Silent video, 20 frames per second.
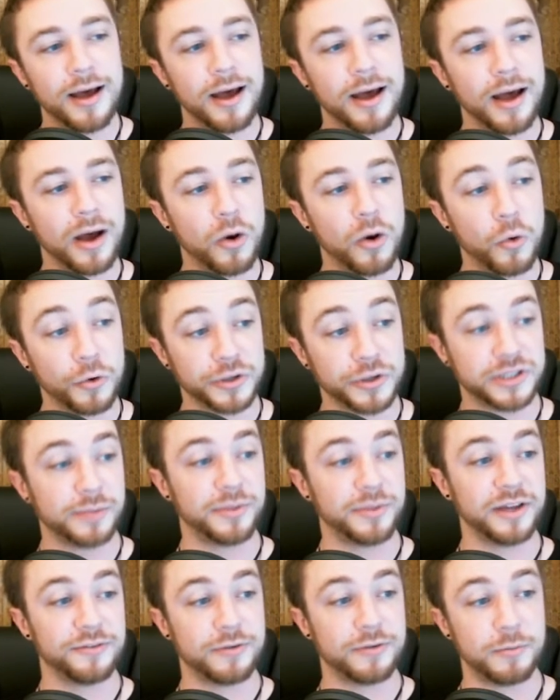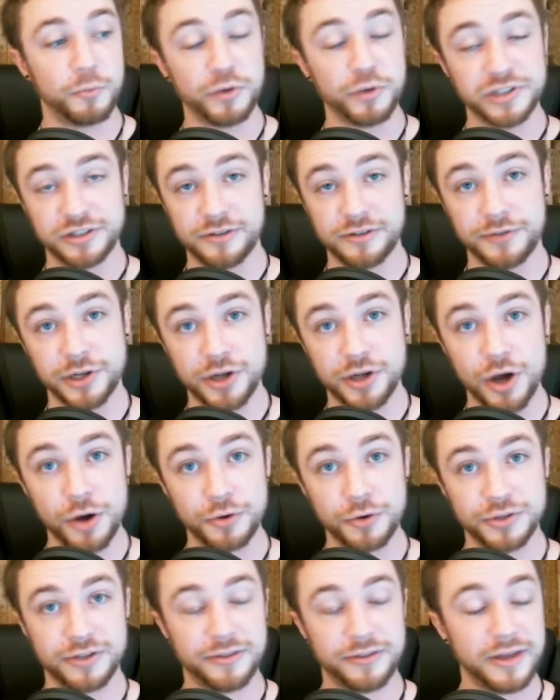or something from Wizards of the
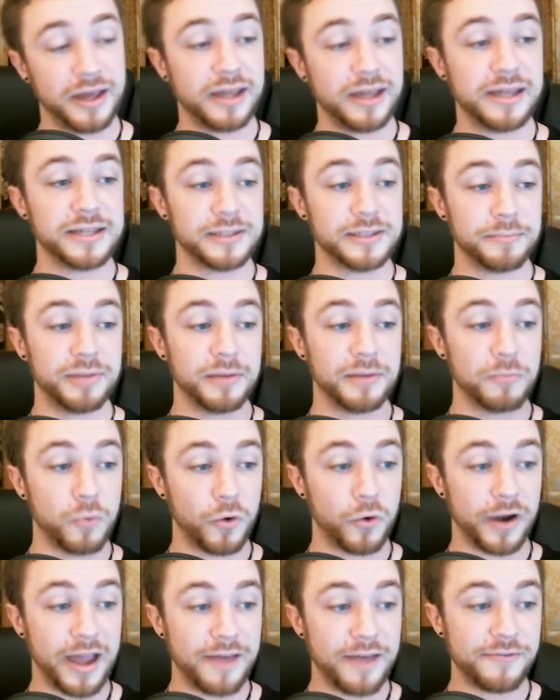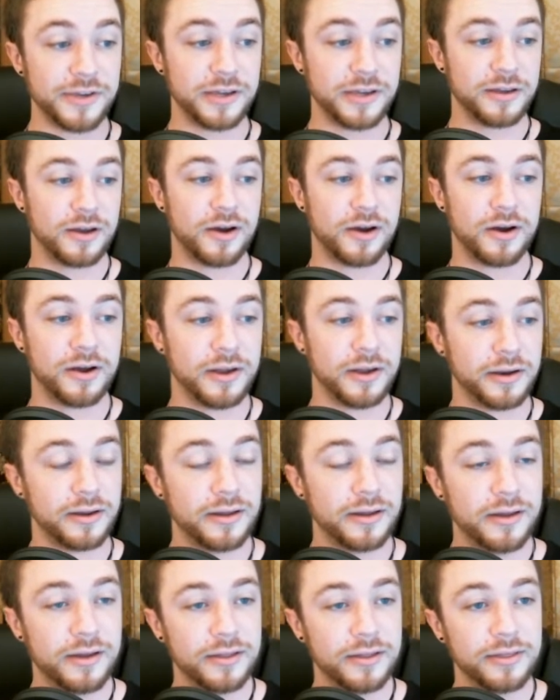Coast that is a bit more heavy
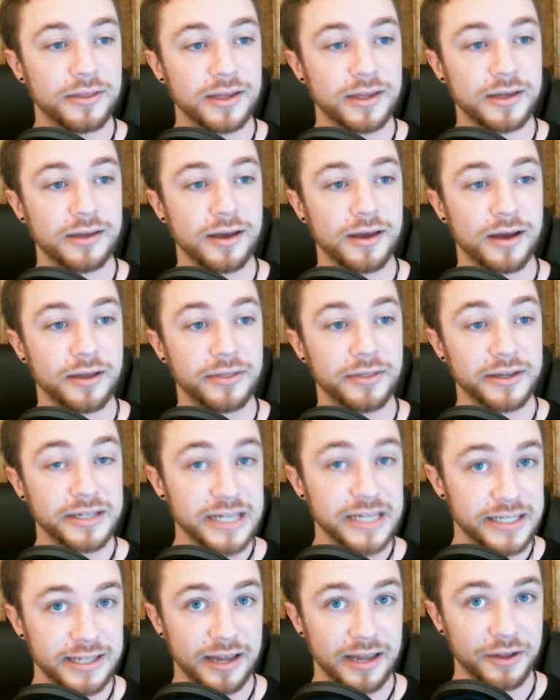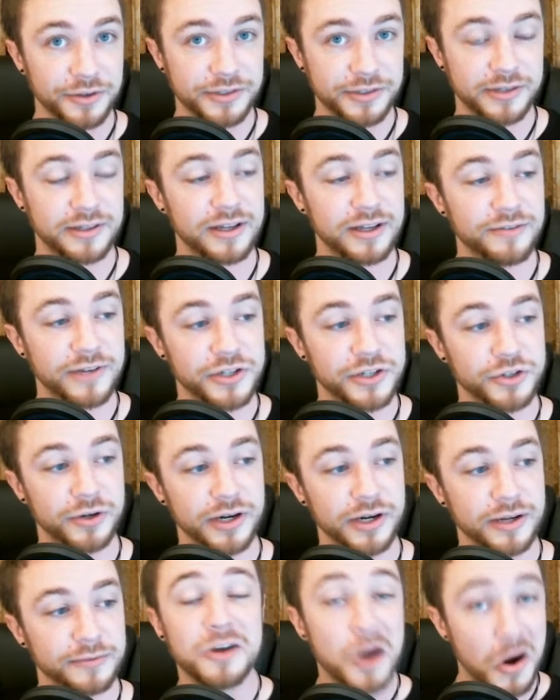on the details in the
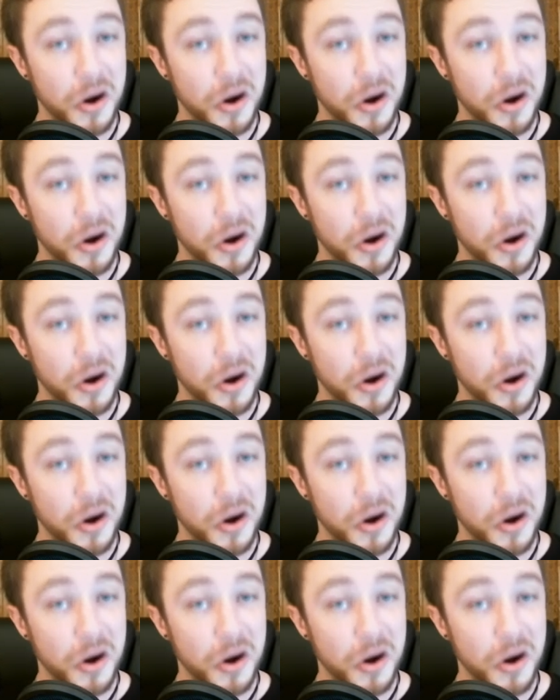adventuring.